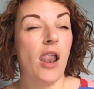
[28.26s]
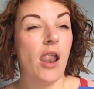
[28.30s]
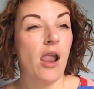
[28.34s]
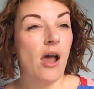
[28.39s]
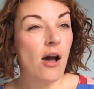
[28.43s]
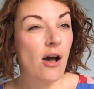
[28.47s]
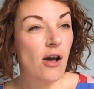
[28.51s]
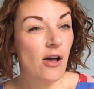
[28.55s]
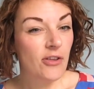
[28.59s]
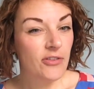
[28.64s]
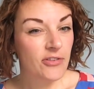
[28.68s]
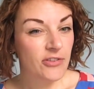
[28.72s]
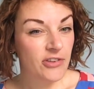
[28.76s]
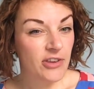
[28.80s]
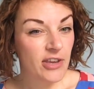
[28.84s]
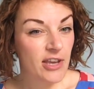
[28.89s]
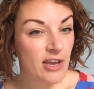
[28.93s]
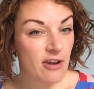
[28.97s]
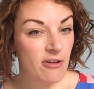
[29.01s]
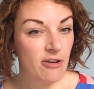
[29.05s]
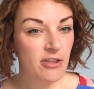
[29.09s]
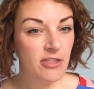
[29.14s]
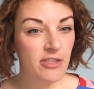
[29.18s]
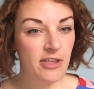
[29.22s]
last
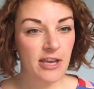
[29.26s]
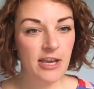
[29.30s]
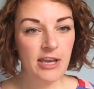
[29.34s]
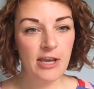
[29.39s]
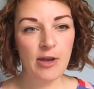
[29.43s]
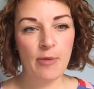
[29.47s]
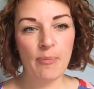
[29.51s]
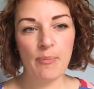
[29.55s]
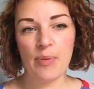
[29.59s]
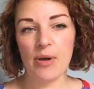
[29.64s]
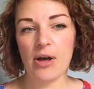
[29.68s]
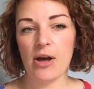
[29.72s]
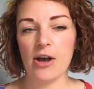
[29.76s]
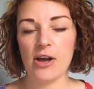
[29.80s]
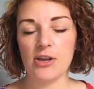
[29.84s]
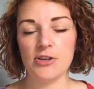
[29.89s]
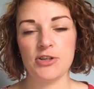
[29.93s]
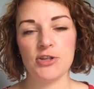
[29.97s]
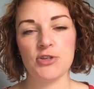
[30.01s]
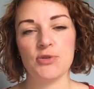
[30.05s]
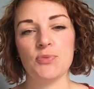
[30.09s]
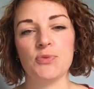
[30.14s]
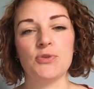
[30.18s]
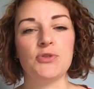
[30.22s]
year, I think, but I
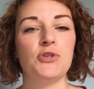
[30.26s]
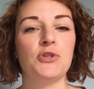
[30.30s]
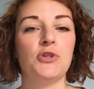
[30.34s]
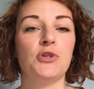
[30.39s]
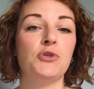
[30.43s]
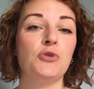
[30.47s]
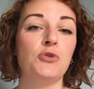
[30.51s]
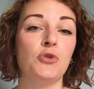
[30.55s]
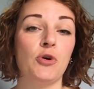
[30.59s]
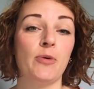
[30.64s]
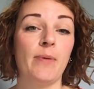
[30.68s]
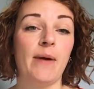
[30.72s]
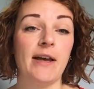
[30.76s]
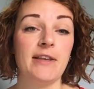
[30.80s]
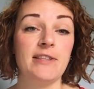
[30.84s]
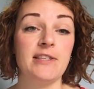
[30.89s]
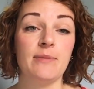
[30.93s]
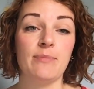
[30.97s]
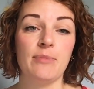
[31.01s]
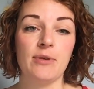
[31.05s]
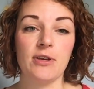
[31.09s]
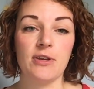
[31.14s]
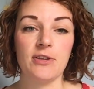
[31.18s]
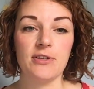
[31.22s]
just wanted to talk
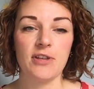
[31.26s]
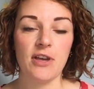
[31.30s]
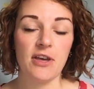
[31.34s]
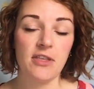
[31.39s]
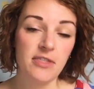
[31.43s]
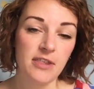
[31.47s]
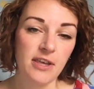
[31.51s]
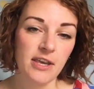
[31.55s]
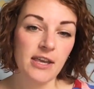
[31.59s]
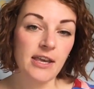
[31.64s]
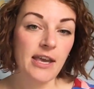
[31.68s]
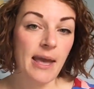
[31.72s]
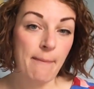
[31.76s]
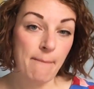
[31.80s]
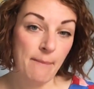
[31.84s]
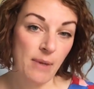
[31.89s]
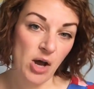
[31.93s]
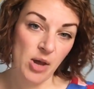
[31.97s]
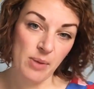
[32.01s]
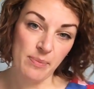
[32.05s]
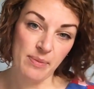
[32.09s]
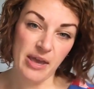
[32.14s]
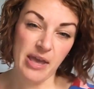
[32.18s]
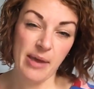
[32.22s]
about it because I think it
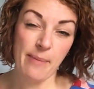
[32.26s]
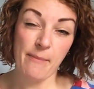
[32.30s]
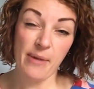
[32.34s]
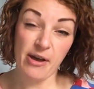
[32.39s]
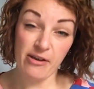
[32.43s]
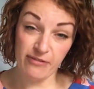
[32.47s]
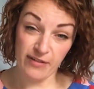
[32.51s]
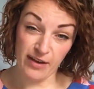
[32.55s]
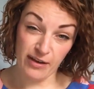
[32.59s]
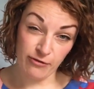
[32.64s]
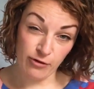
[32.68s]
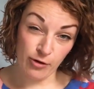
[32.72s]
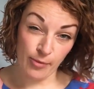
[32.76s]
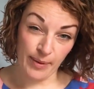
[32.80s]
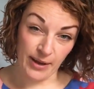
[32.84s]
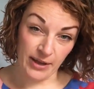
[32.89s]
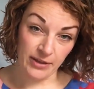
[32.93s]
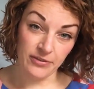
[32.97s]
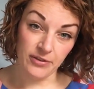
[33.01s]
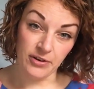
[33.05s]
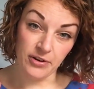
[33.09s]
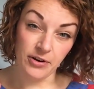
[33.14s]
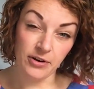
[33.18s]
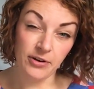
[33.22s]
might be my favourite
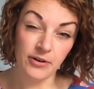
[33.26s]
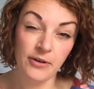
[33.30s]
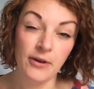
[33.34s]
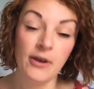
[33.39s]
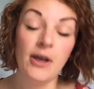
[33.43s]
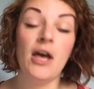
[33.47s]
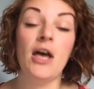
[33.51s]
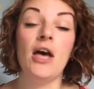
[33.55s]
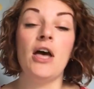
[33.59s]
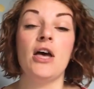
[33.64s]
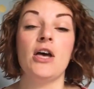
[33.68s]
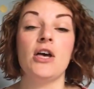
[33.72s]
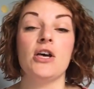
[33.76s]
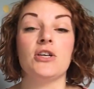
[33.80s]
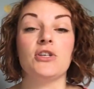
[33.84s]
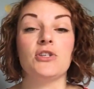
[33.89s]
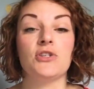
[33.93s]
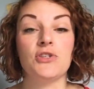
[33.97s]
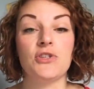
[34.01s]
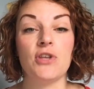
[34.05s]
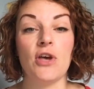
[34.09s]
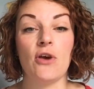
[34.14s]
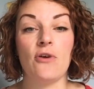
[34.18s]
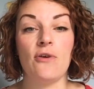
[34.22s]
pattern.
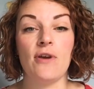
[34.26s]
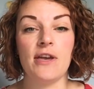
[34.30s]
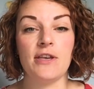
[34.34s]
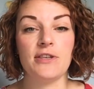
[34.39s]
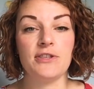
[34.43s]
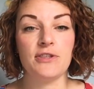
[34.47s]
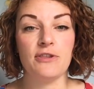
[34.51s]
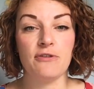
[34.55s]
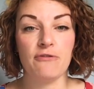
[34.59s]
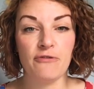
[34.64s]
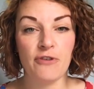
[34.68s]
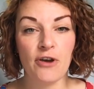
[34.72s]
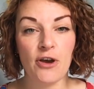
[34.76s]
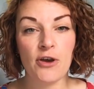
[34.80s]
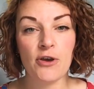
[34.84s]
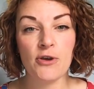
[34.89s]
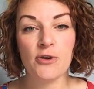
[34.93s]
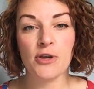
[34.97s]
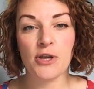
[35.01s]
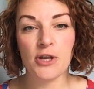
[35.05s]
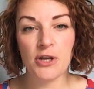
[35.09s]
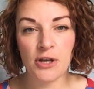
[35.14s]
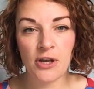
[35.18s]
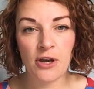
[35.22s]
So it's the
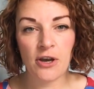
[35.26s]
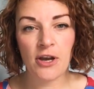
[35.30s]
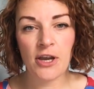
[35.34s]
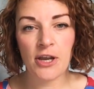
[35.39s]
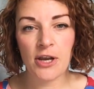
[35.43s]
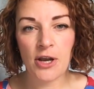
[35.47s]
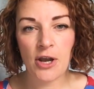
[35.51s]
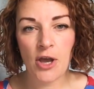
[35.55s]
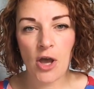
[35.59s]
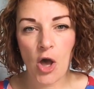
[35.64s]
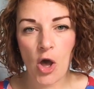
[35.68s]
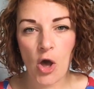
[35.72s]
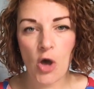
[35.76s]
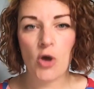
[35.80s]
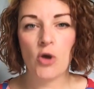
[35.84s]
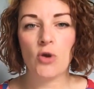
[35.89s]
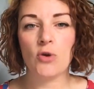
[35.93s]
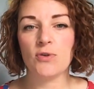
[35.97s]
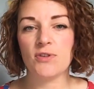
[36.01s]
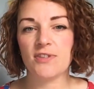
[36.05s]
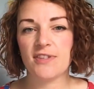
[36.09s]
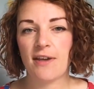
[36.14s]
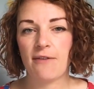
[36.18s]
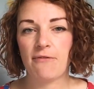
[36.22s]
Vogue nine
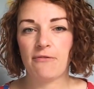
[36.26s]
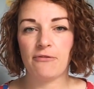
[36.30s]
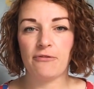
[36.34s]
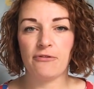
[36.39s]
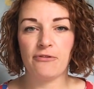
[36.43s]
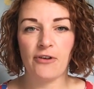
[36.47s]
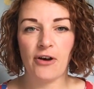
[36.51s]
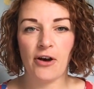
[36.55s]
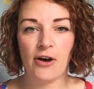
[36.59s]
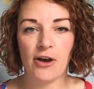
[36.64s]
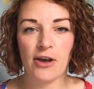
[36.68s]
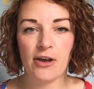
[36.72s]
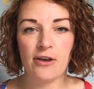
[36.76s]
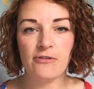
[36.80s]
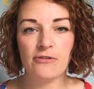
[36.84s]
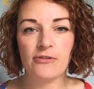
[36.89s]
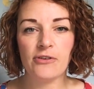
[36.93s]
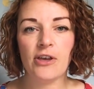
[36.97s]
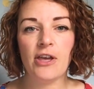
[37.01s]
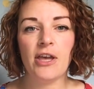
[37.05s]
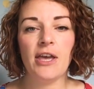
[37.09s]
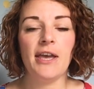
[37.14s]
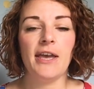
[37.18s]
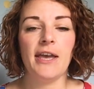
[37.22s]
oh seven
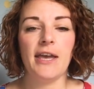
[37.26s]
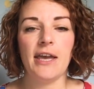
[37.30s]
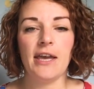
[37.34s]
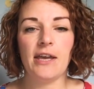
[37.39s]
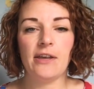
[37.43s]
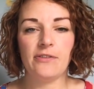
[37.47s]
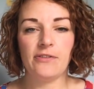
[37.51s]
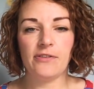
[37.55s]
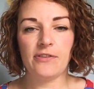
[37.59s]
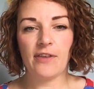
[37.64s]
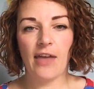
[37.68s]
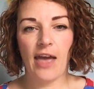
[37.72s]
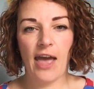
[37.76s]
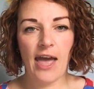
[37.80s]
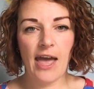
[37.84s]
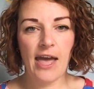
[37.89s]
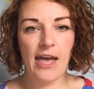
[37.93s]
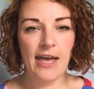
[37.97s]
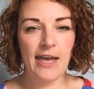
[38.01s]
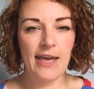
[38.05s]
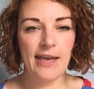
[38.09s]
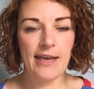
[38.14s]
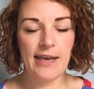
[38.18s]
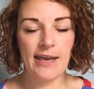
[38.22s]
five. It's
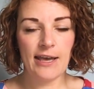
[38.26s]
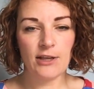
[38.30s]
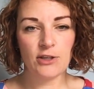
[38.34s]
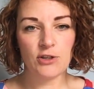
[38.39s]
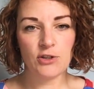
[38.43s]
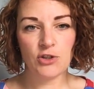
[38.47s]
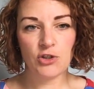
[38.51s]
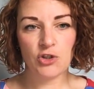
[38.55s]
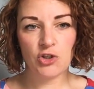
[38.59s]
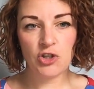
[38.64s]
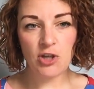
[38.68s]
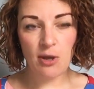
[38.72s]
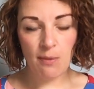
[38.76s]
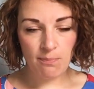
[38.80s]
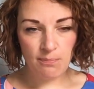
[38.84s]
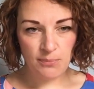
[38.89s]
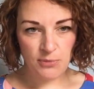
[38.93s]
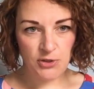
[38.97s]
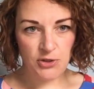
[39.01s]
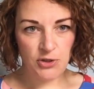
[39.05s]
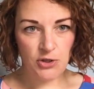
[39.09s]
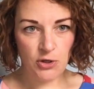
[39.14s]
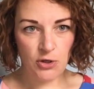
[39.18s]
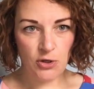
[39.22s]
a
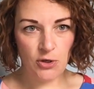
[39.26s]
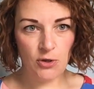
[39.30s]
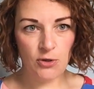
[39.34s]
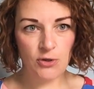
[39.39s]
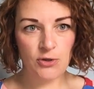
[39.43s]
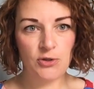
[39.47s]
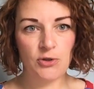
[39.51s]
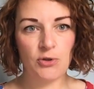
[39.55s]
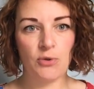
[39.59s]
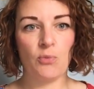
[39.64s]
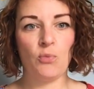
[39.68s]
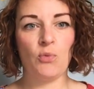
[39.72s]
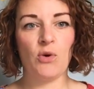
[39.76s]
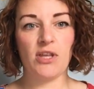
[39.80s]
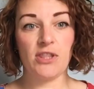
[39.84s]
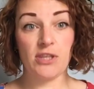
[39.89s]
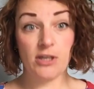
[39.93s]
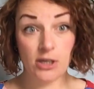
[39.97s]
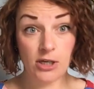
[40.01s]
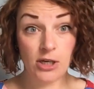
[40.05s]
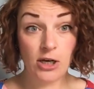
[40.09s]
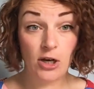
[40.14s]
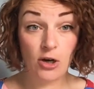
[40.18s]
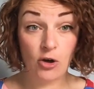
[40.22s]
jumpsuit
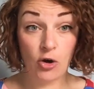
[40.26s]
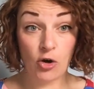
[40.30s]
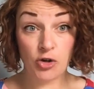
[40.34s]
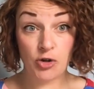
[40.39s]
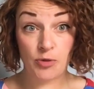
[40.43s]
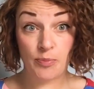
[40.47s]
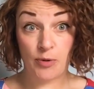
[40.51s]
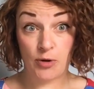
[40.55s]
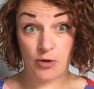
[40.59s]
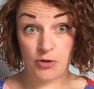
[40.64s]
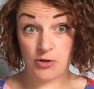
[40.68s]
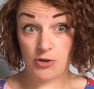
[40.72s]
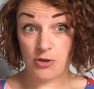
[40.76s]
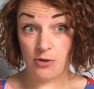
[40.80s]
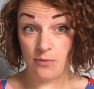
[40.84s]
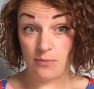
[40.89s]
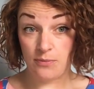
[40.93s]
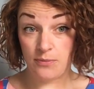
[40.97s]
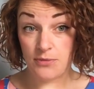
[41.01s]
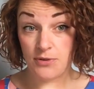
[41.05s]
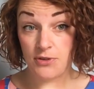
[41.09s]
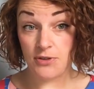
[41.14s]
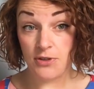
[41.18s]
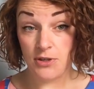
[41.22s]
with culotte
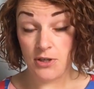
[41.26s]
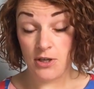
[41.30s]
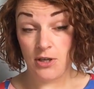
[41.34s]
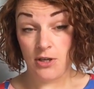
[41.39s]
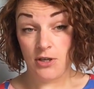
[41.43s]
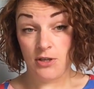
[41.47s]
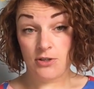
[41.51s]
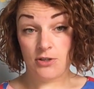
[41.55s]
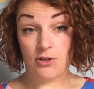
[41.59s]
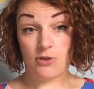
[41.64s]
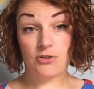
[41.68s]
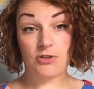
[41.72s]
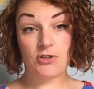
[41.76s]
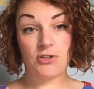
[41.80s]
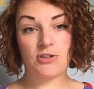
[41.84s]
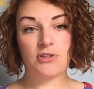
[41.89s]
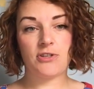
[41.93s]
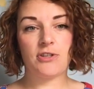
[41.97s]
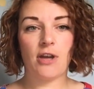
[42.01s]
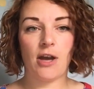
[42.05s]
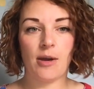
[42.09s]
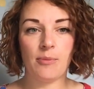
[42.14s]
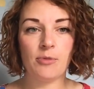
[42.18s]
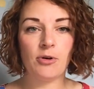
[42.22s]
bottoms. So I'll
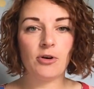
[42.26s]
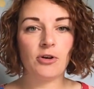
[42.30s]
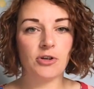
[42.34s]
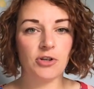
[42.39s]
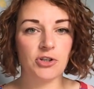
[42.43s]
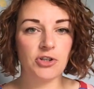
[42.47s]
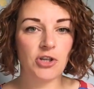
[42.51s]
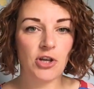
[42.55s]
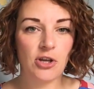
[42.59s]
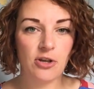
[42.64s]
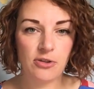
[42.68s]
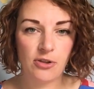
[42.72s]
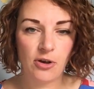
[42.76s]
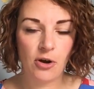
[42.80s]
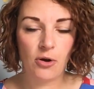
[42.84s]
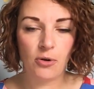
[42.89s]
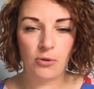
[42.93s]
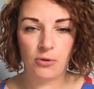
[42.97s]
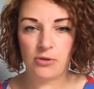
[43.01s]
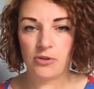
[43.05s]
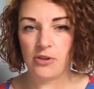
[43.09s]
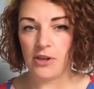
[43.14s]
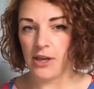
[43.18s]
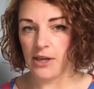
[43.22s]
just, I'm not going to show you the
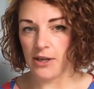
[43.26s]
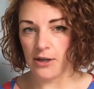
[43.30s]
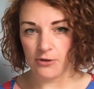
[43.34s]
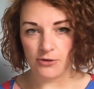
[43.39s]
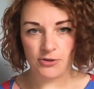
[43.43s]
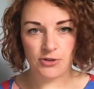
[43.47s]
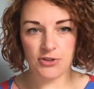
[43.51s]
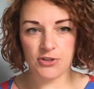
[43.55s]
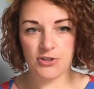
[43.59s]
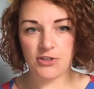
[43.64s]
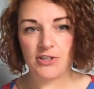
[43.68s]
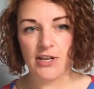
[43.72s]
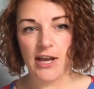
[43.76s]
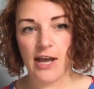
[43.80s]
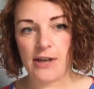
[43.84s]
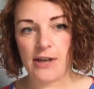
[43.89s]
whole thing. I'll just